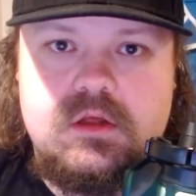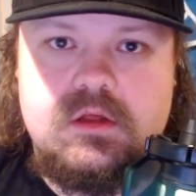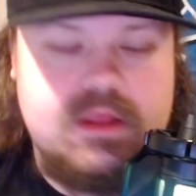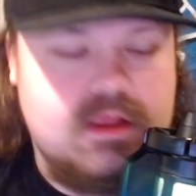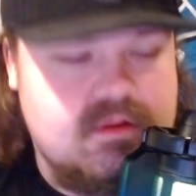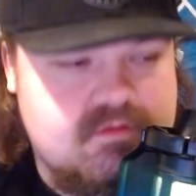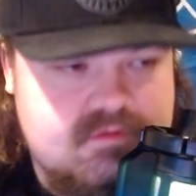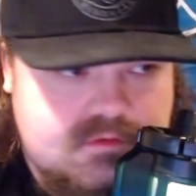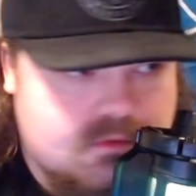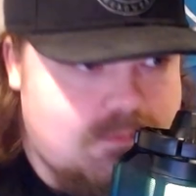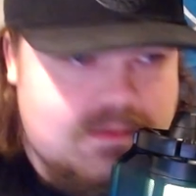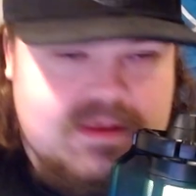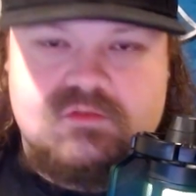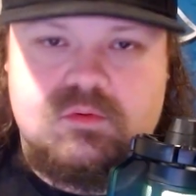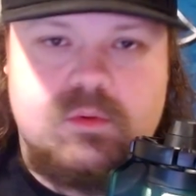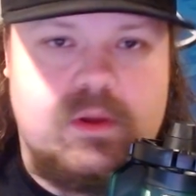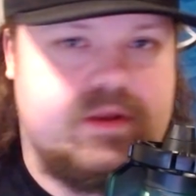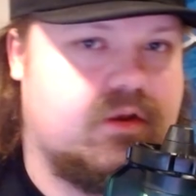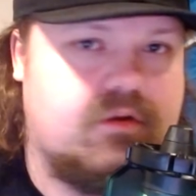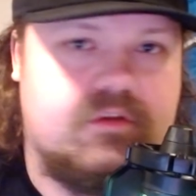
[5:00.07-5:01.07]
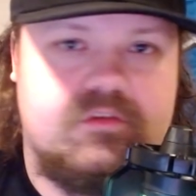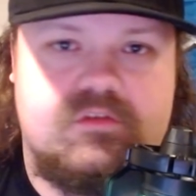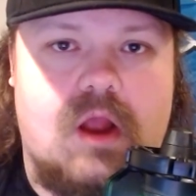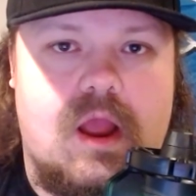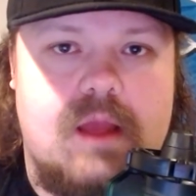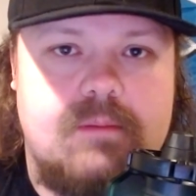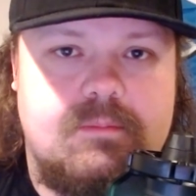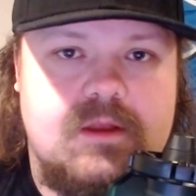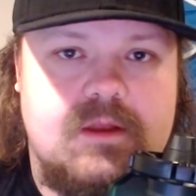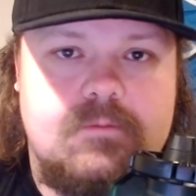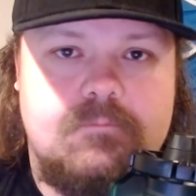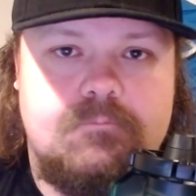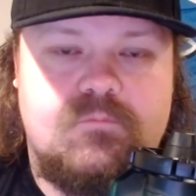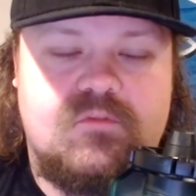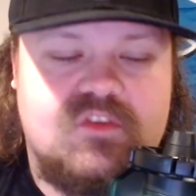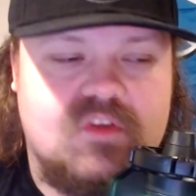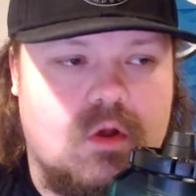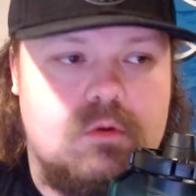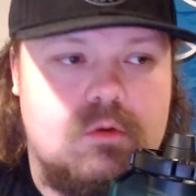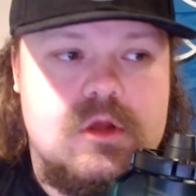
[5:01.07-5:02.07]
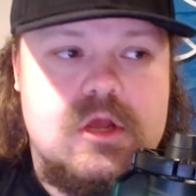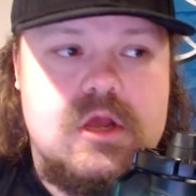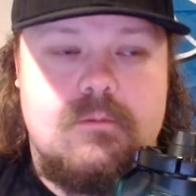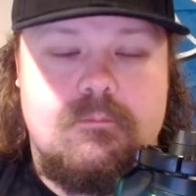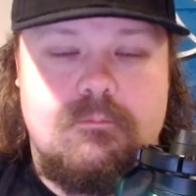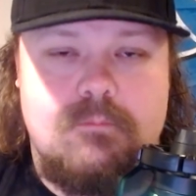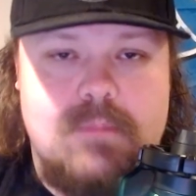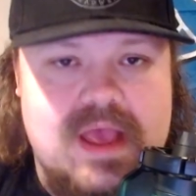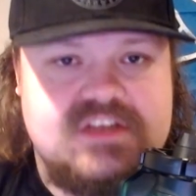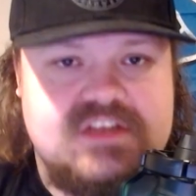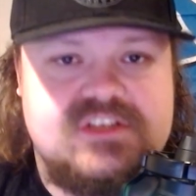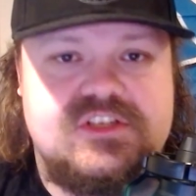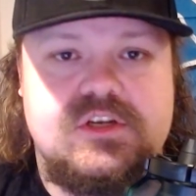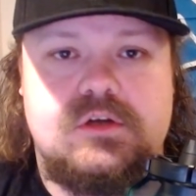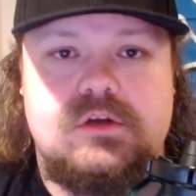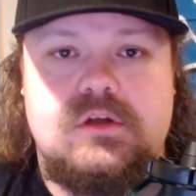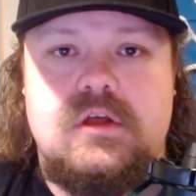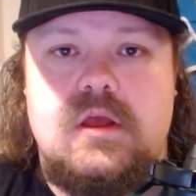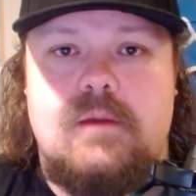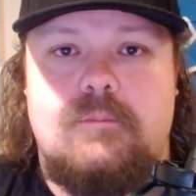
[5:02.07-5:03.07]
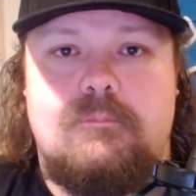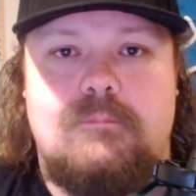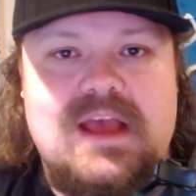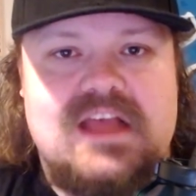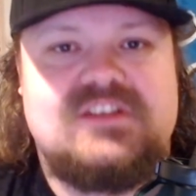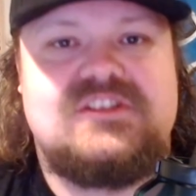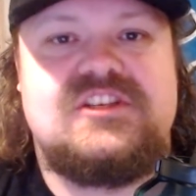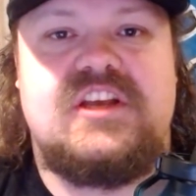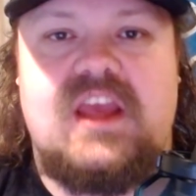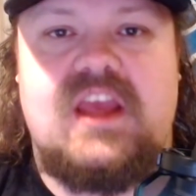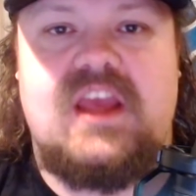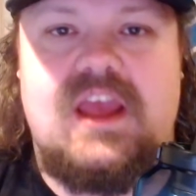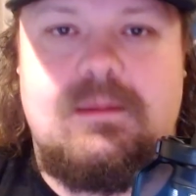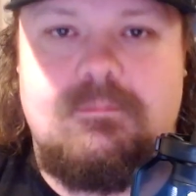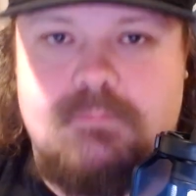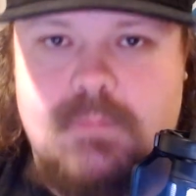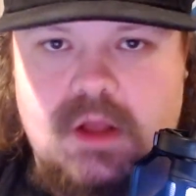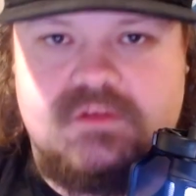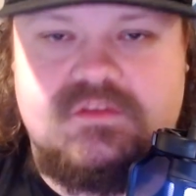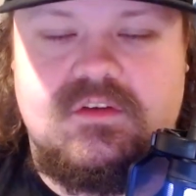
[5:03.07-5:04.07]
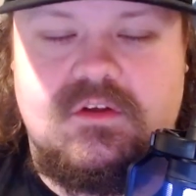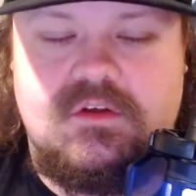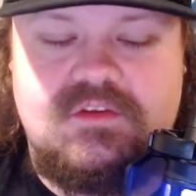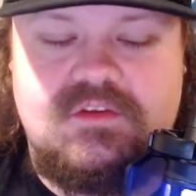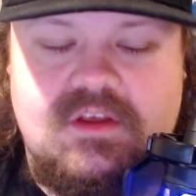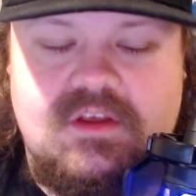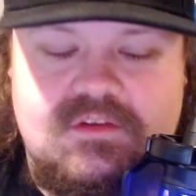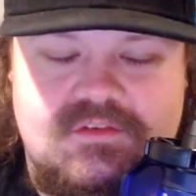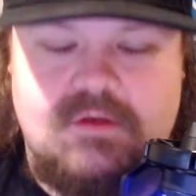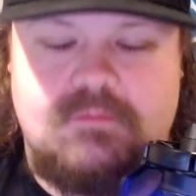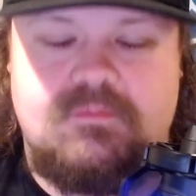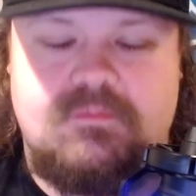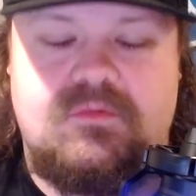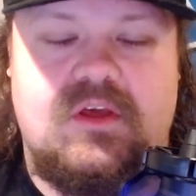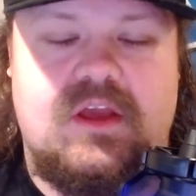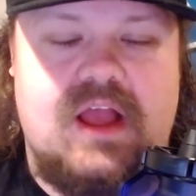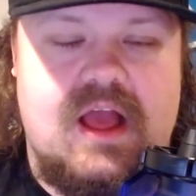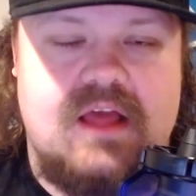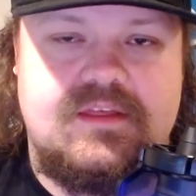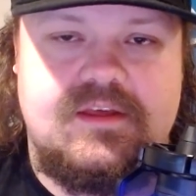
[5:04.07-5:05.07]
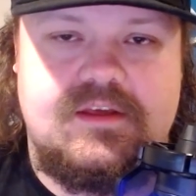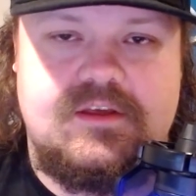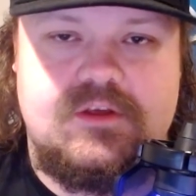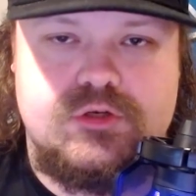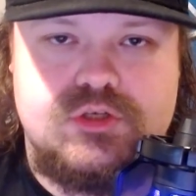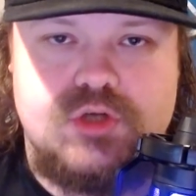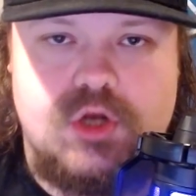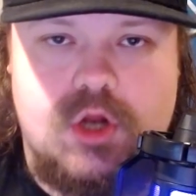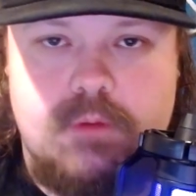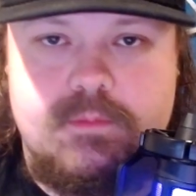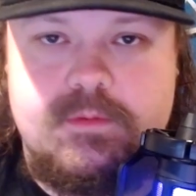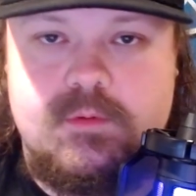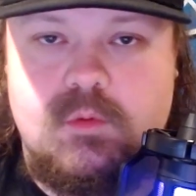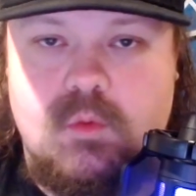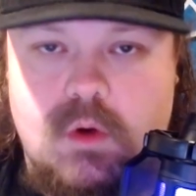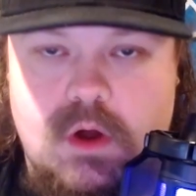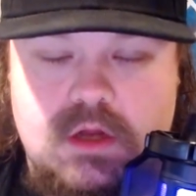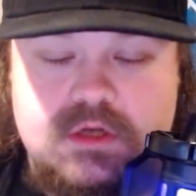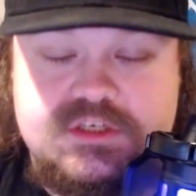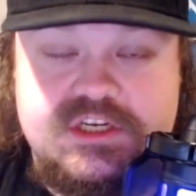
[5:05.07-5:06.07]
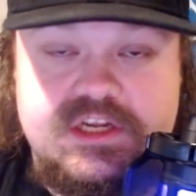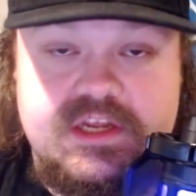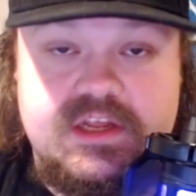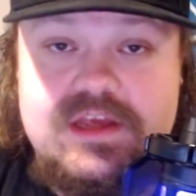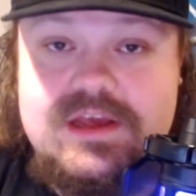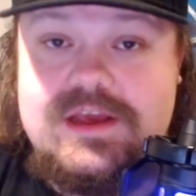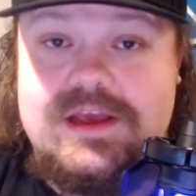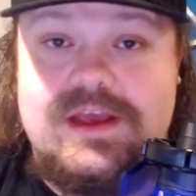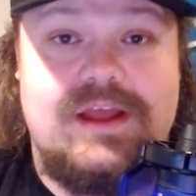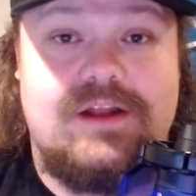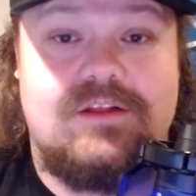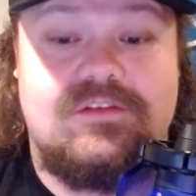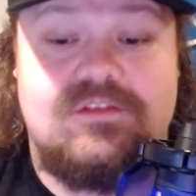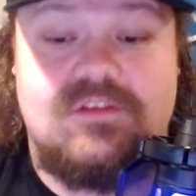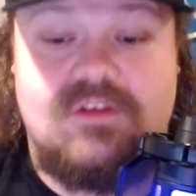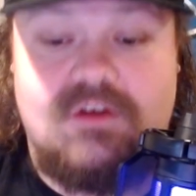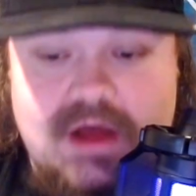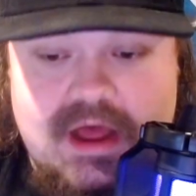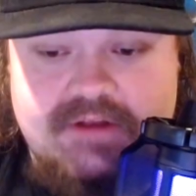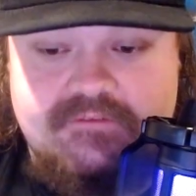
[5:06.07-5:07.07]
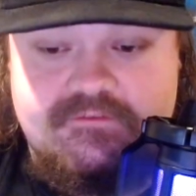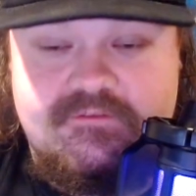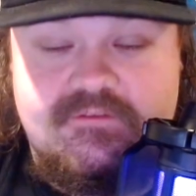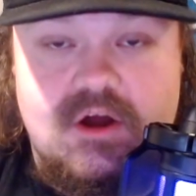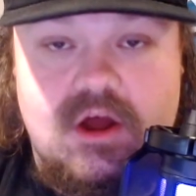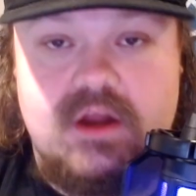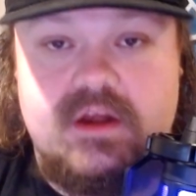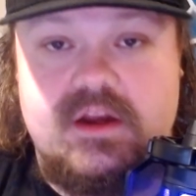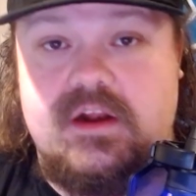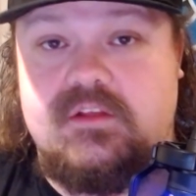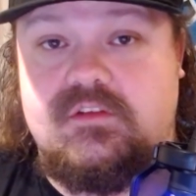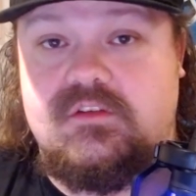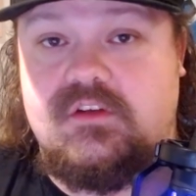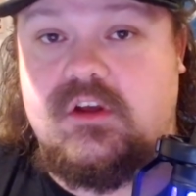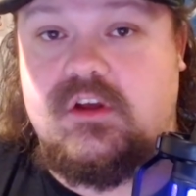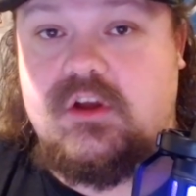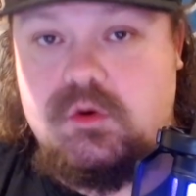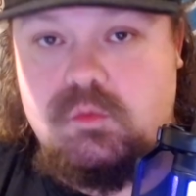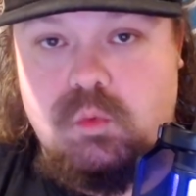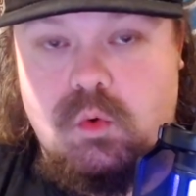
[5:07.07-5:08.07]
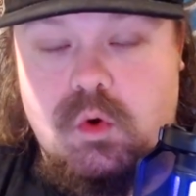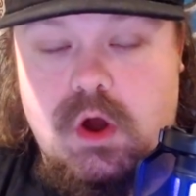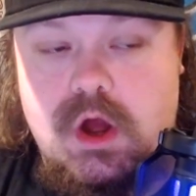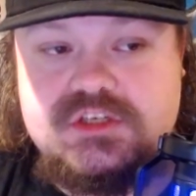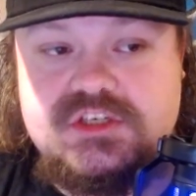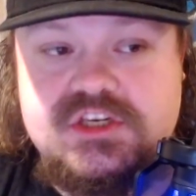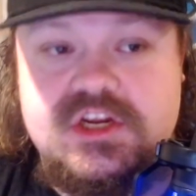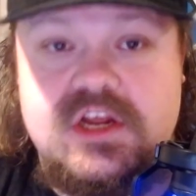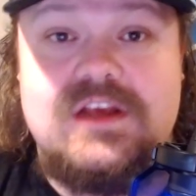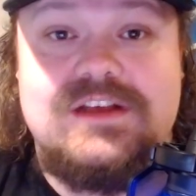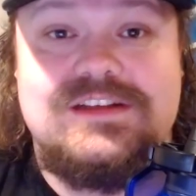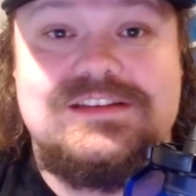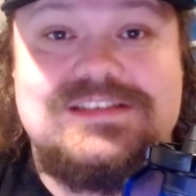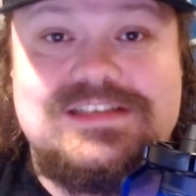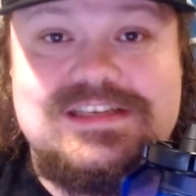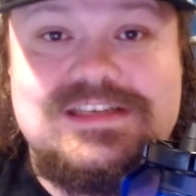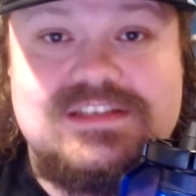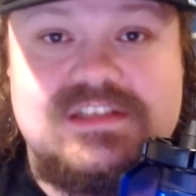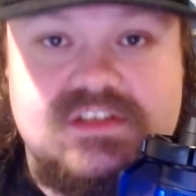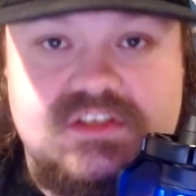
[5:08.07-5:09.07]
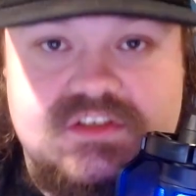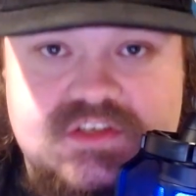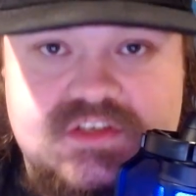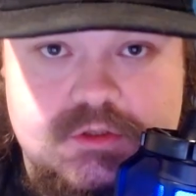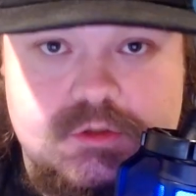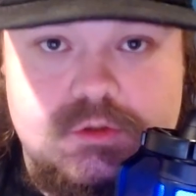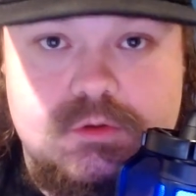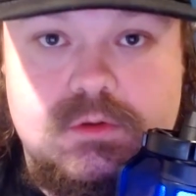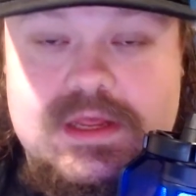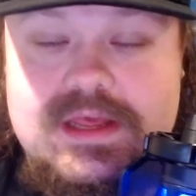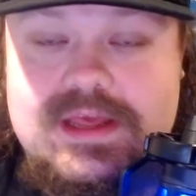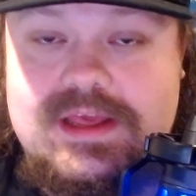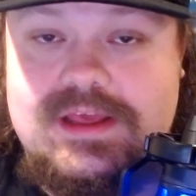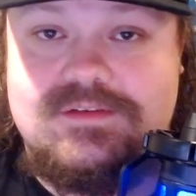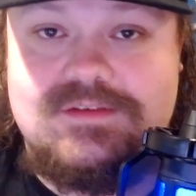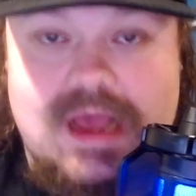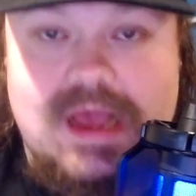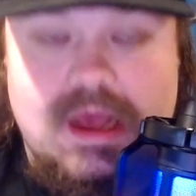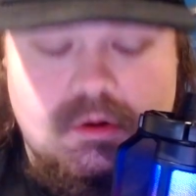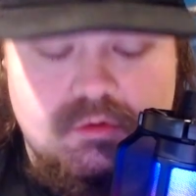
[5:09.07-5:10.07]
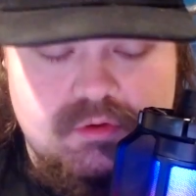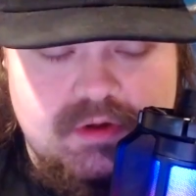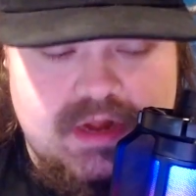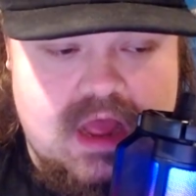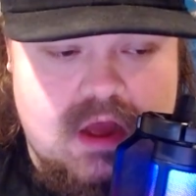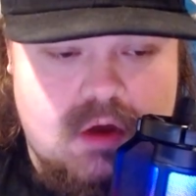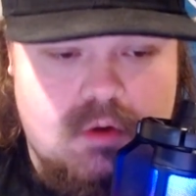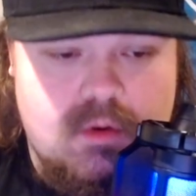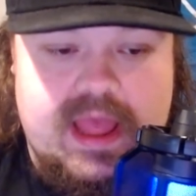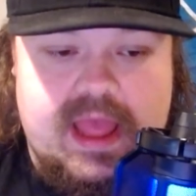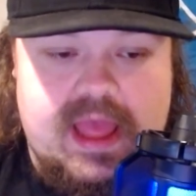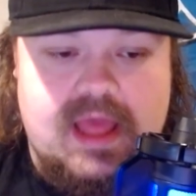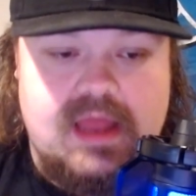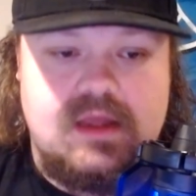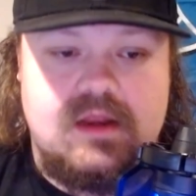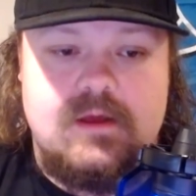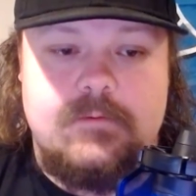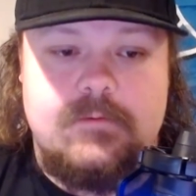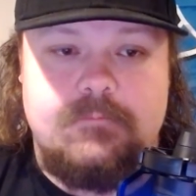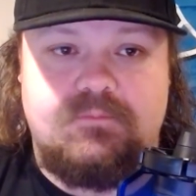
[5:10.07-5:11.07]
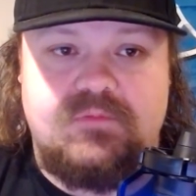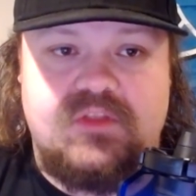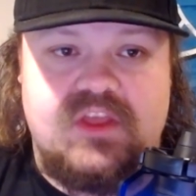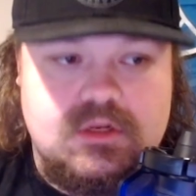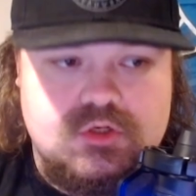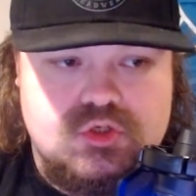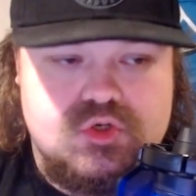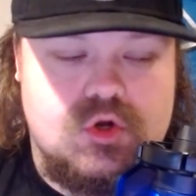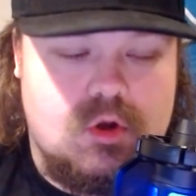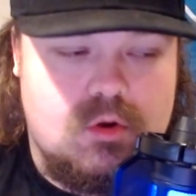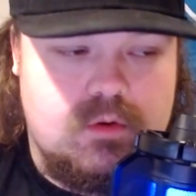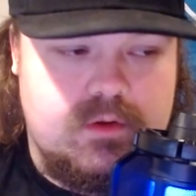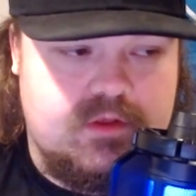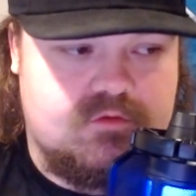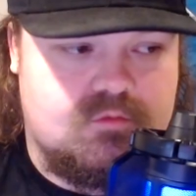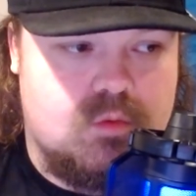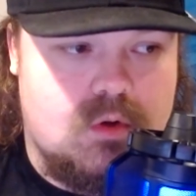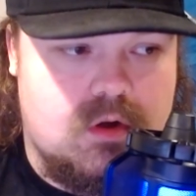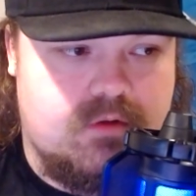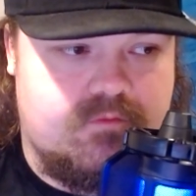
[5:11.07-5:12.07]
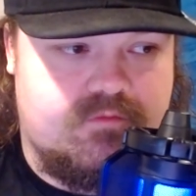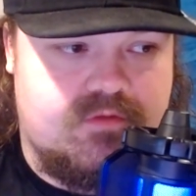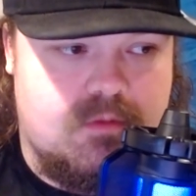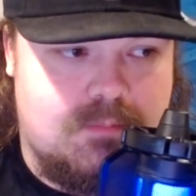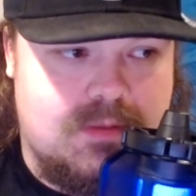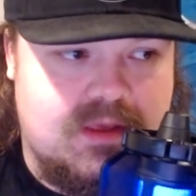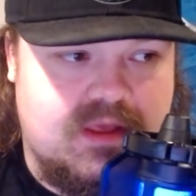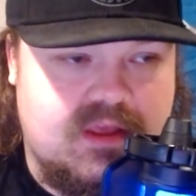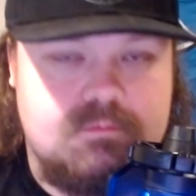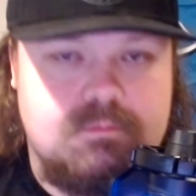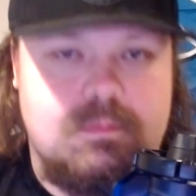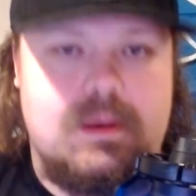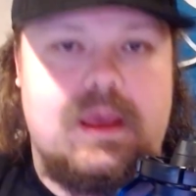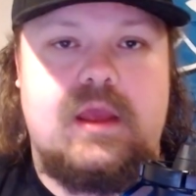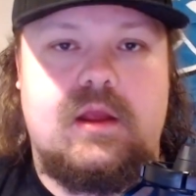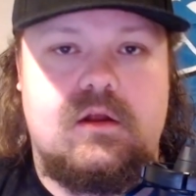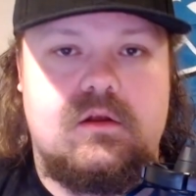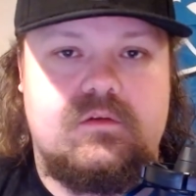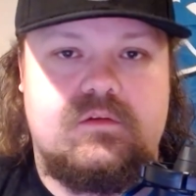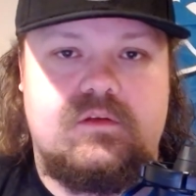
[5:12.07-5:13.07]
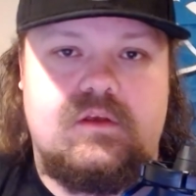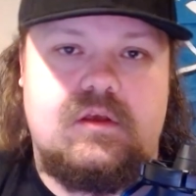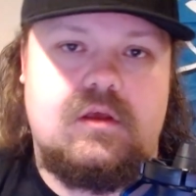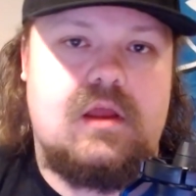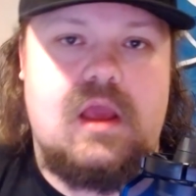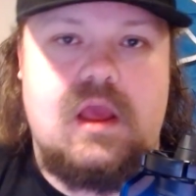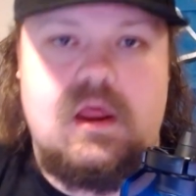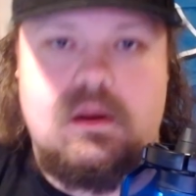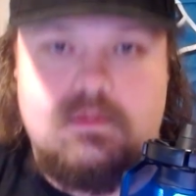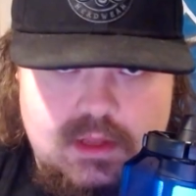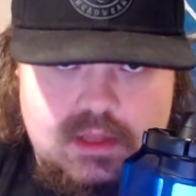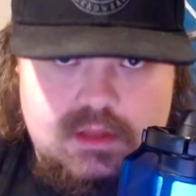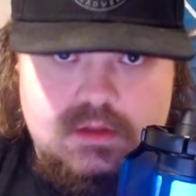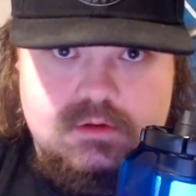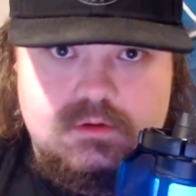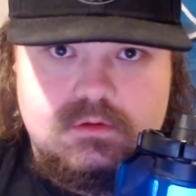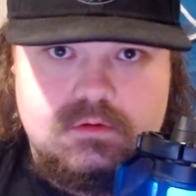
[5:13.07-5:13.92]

That's the best way to describe it. So, Mashal, Magic, and Muscles something I think you should all be watching. It is a lot of fun. It is a good watch. Season 2 is out now, and the intro is one of the biggest bangers in anime.